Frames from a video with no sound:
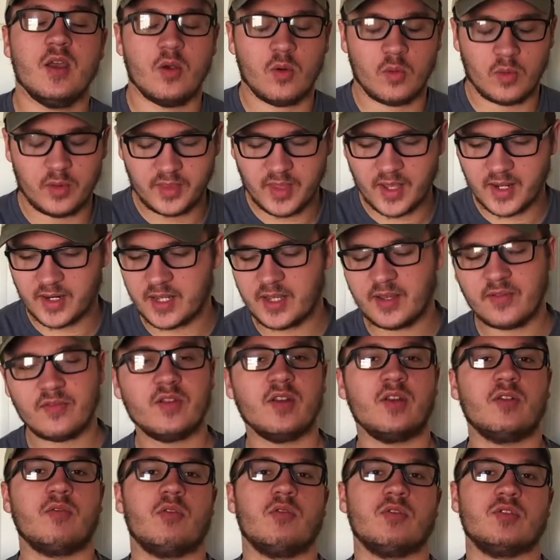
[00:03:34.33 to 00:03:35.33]
when that
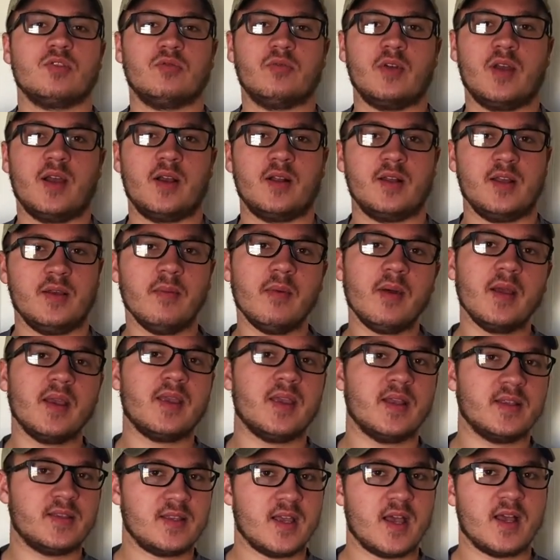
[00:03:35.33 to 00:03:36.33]
evening rolls around, it might
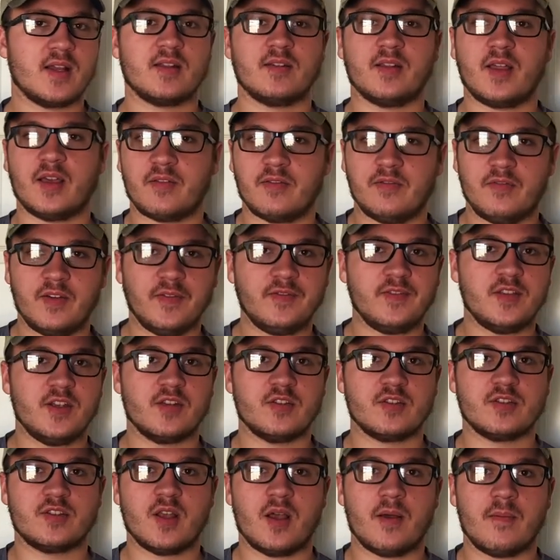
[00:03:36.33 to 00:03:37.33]
get down to like 50
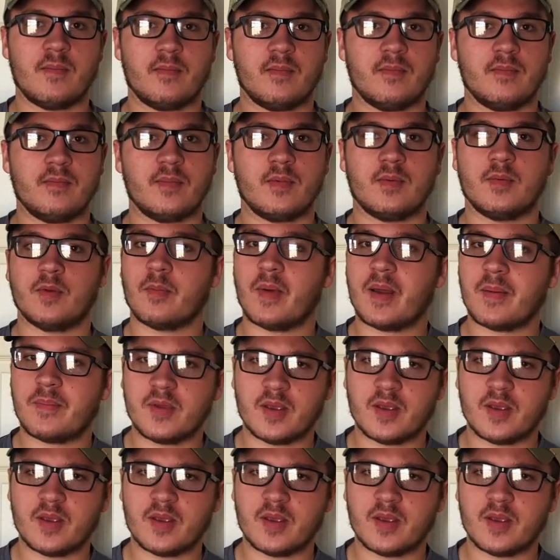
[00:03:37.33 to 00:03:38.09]
or something. There might